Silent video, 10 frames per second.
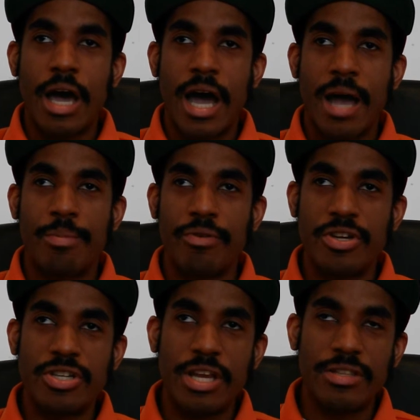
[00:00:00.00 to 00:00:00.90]
I
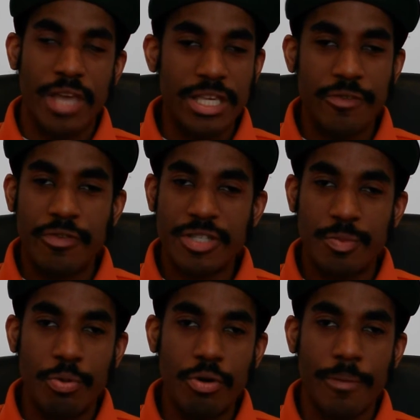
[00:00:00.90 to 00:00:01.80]
appreciate, thank you for the
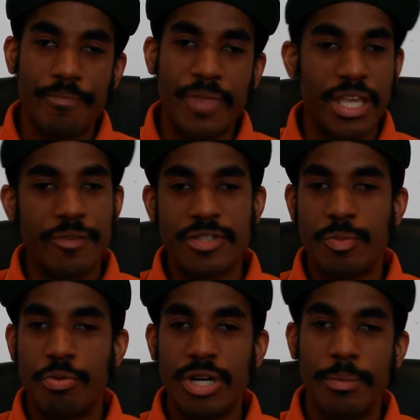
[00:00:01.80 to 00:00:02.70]
support. Thank you for
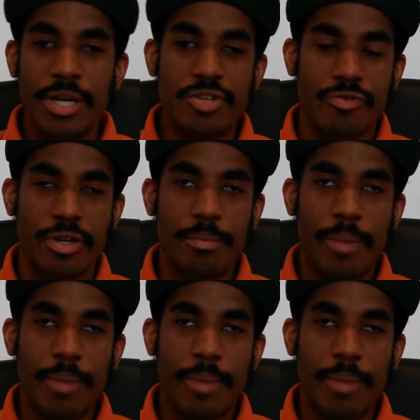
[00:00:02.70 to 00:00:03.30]
supporting the ministry.